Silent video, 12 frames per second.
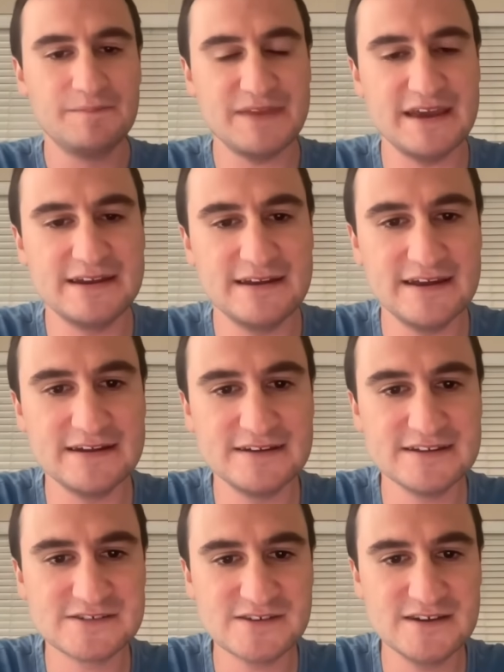and and
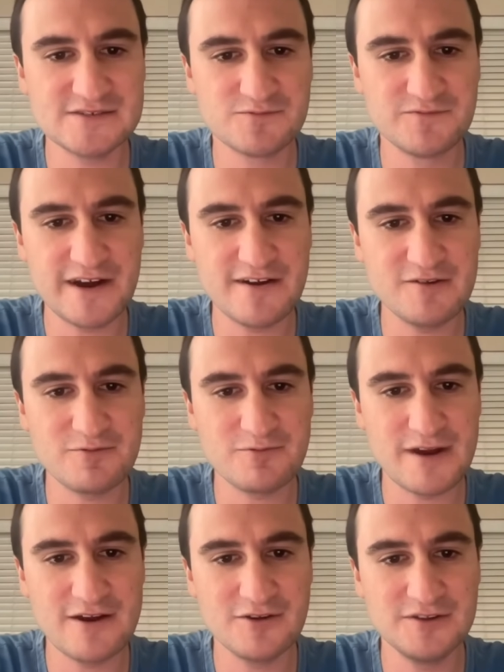it's it's very
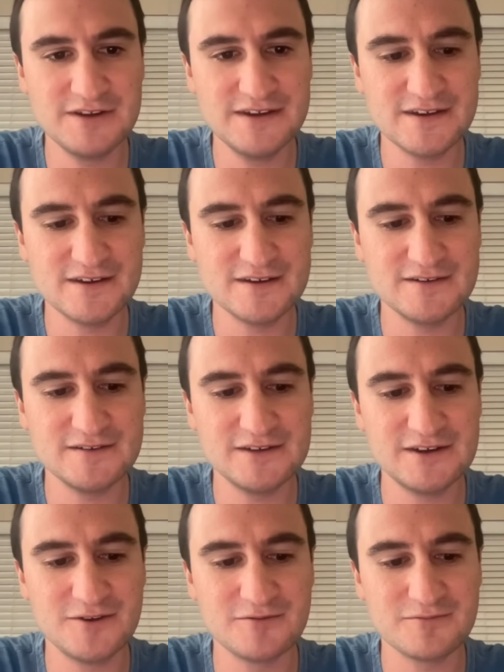rarely uh
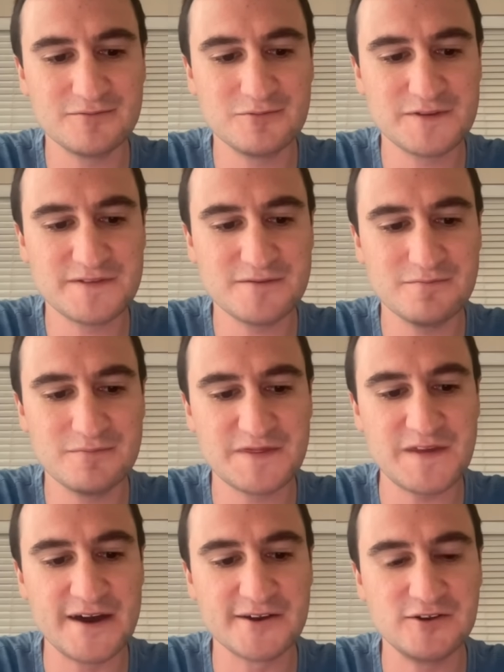you know with a
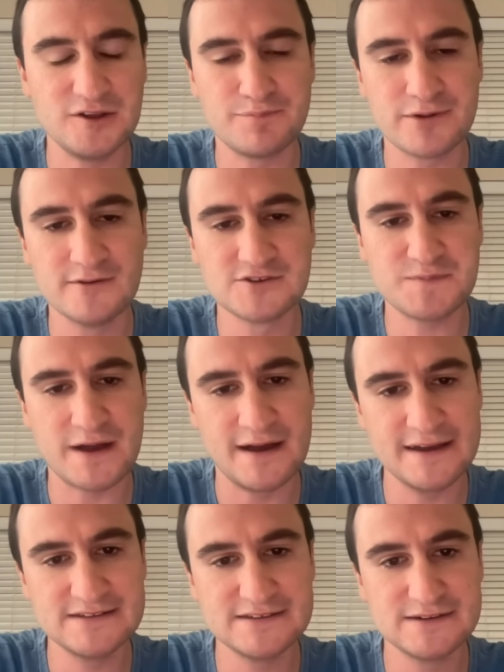methodical approach
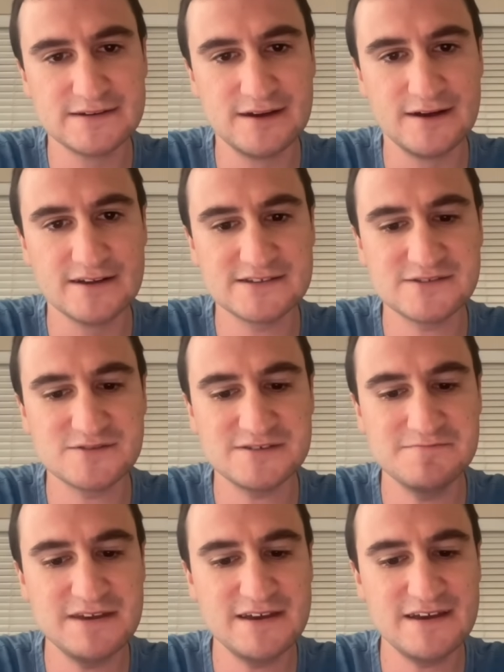behind it. Uh, so
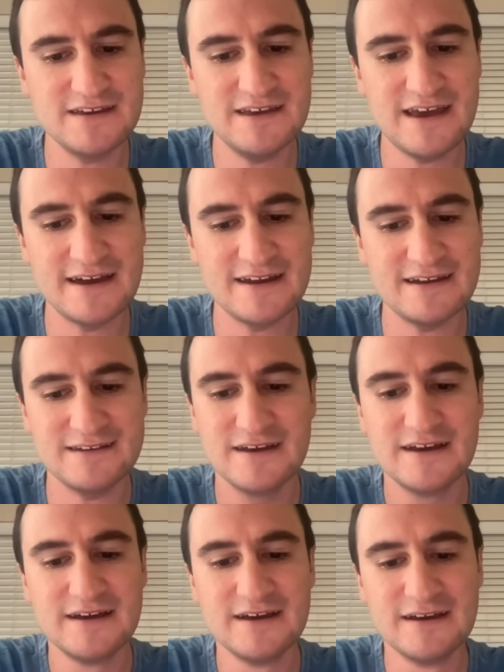to me, uh, yeah,
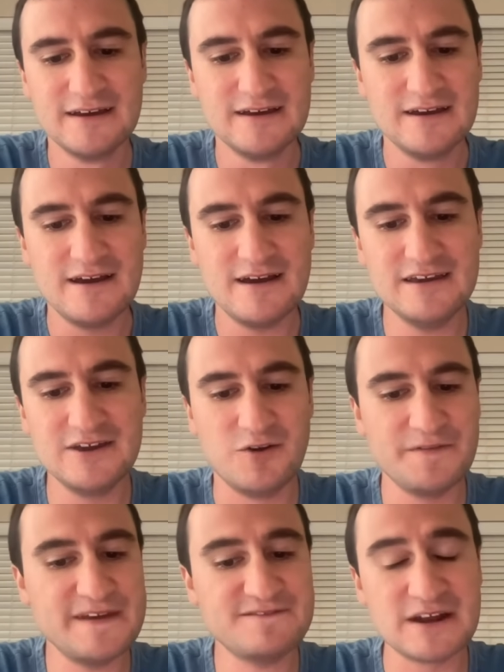you
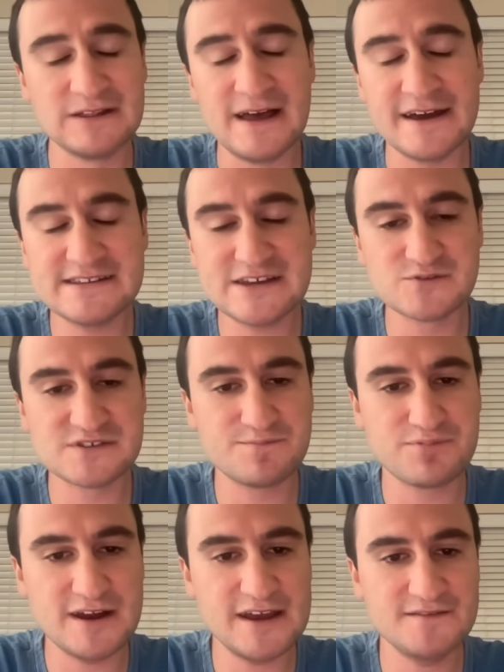know they've done a lot of deals with
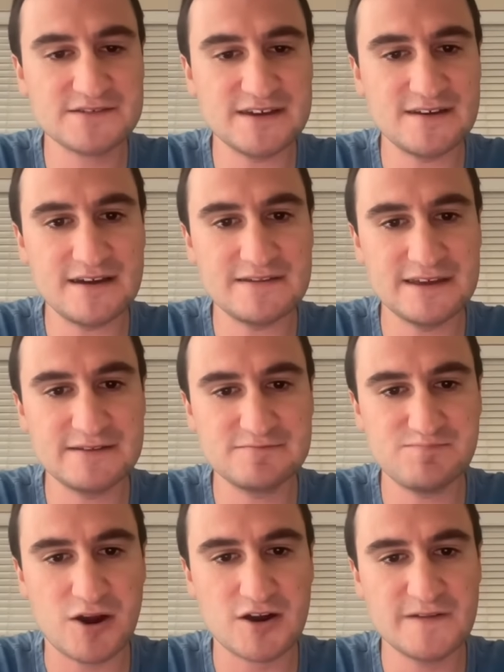the Braves. I, I, think
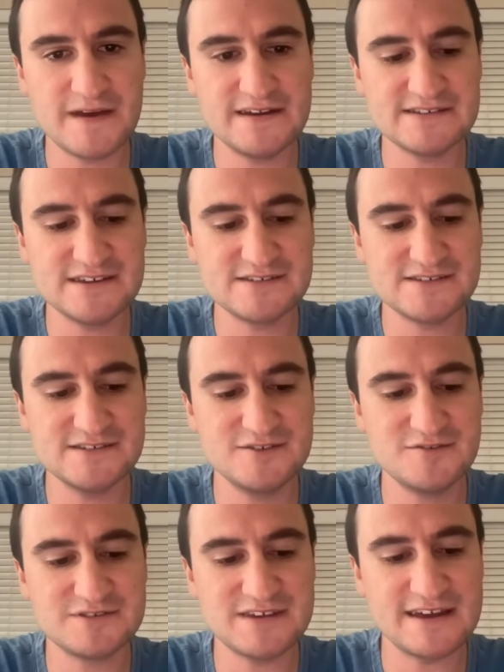part of that is, as
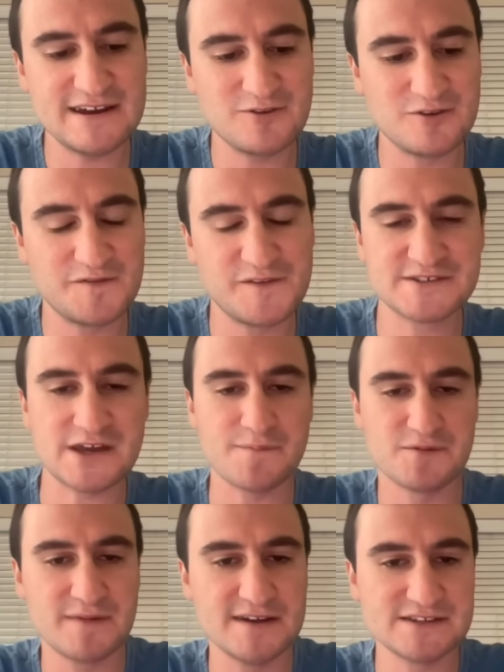you know, said. I don't know if there's
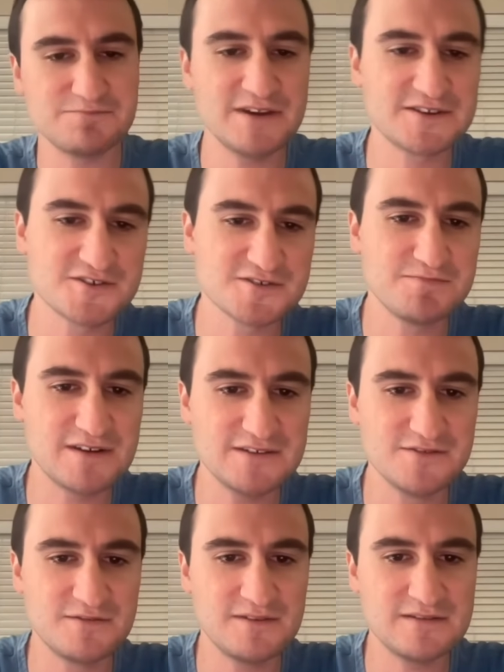compromising pictures, but I
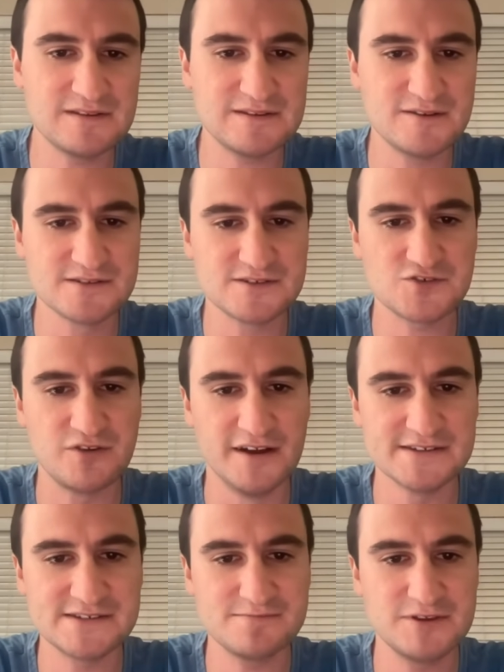do think that there is a
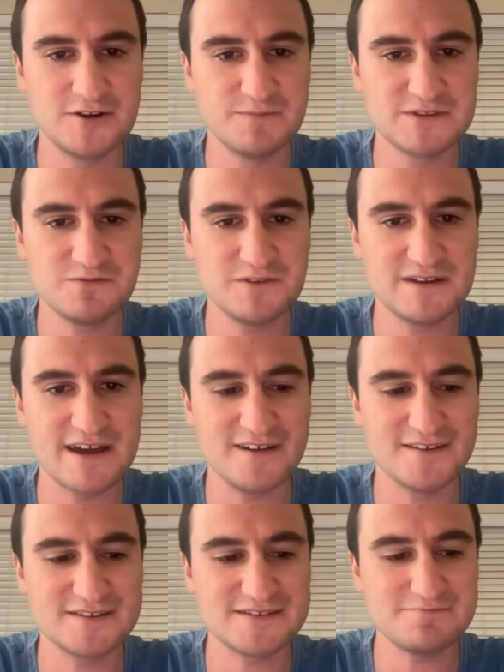trust, you know, between
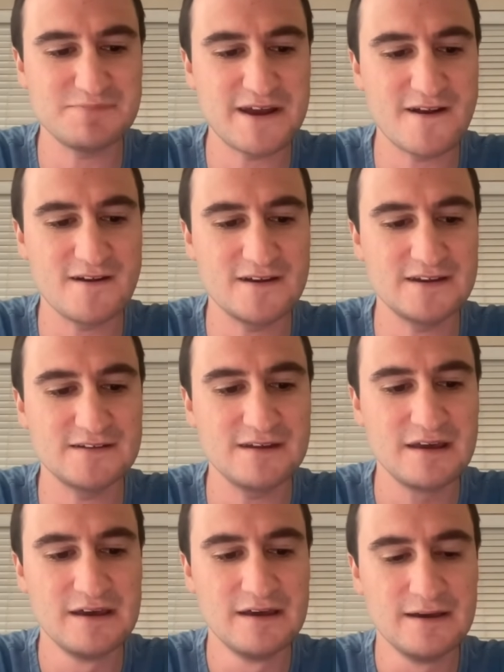Alex and Perry and
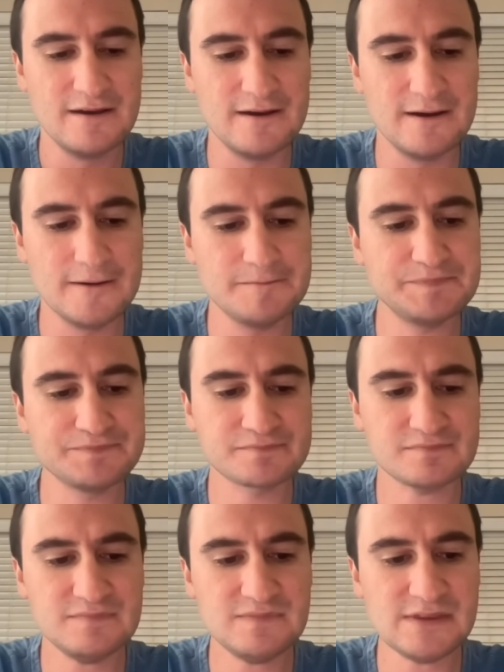um,
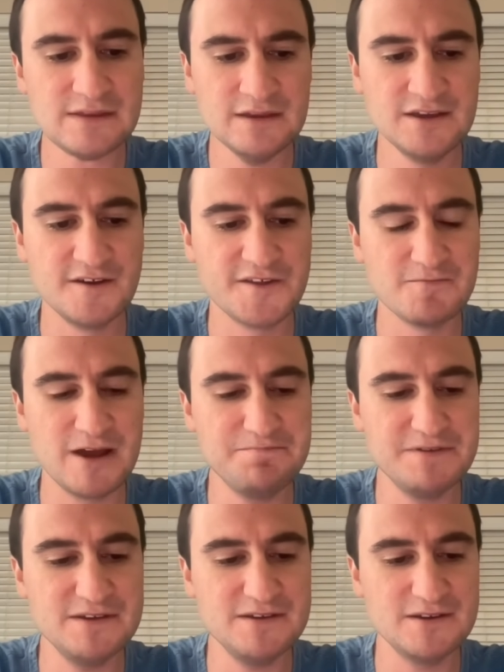you know, there might
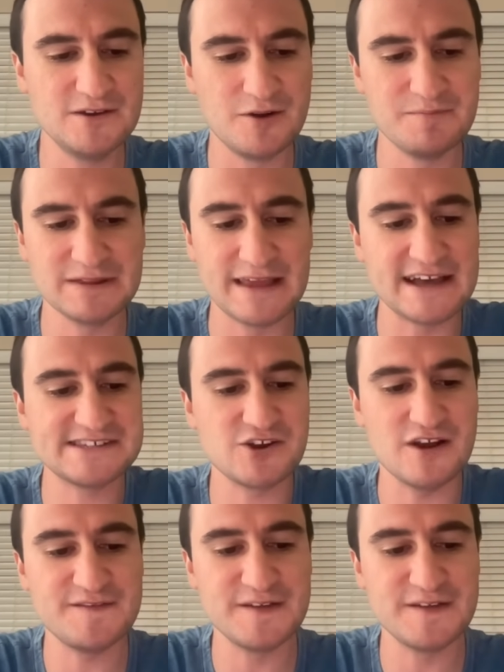be, you know, I mean, last year I